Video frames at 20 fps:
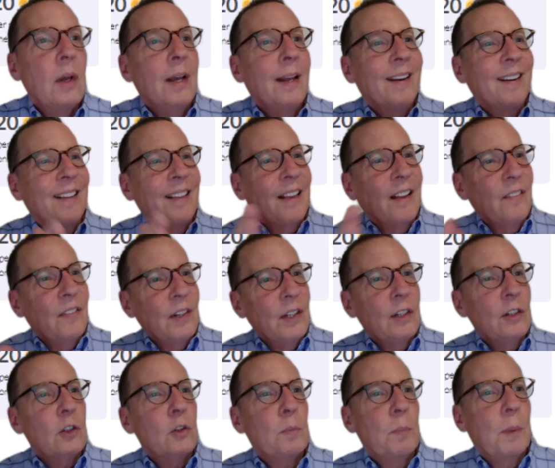an
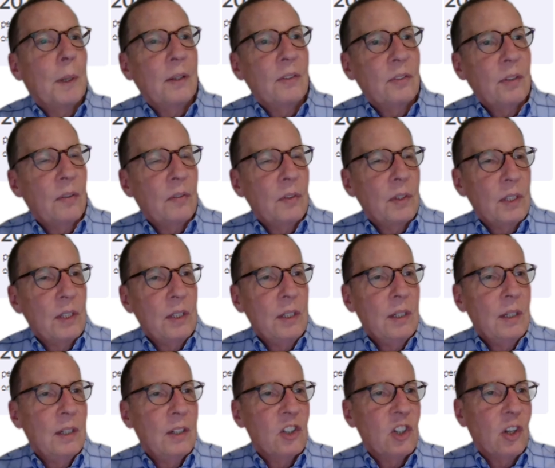11-inch by
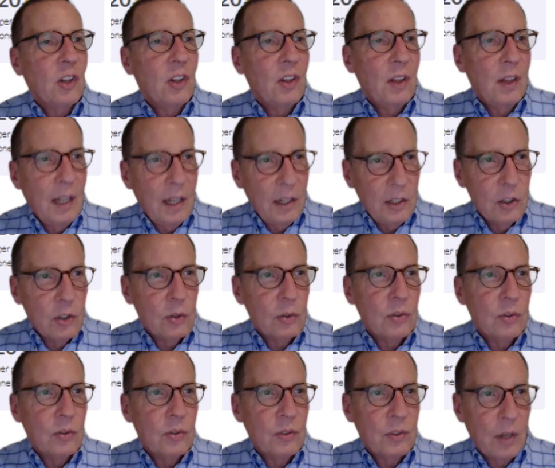17-inch
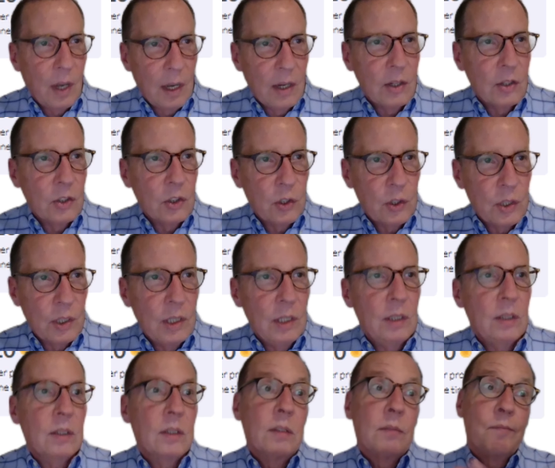ledger size
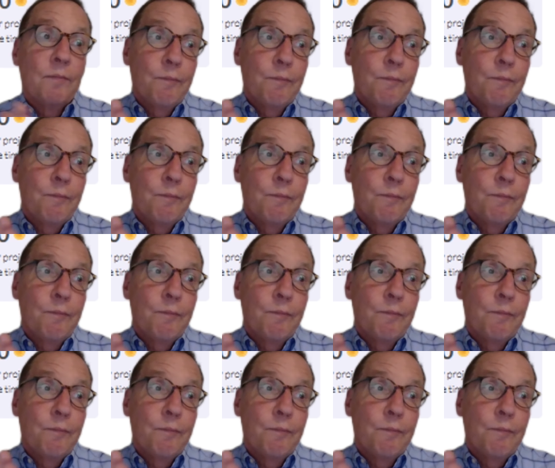sheet.